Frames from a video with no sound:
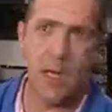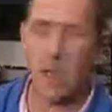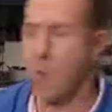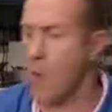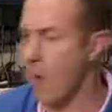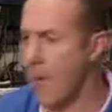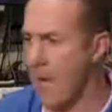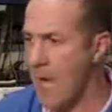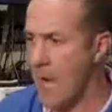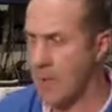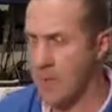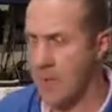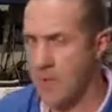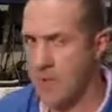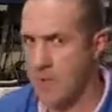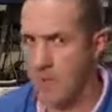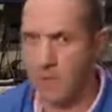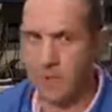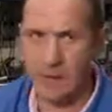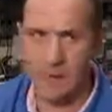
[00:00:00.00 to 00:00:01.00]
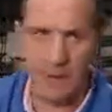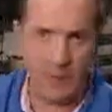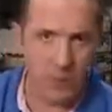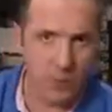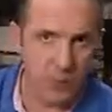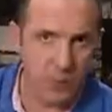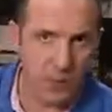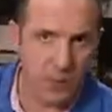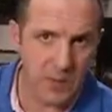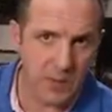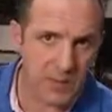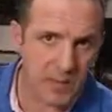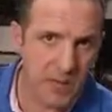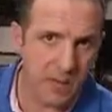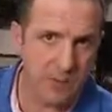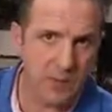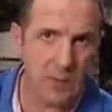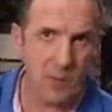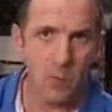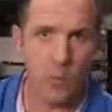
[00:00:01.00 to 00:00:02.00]
what happens if I'm at
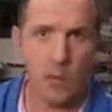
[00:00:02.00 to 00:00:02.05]
2.7?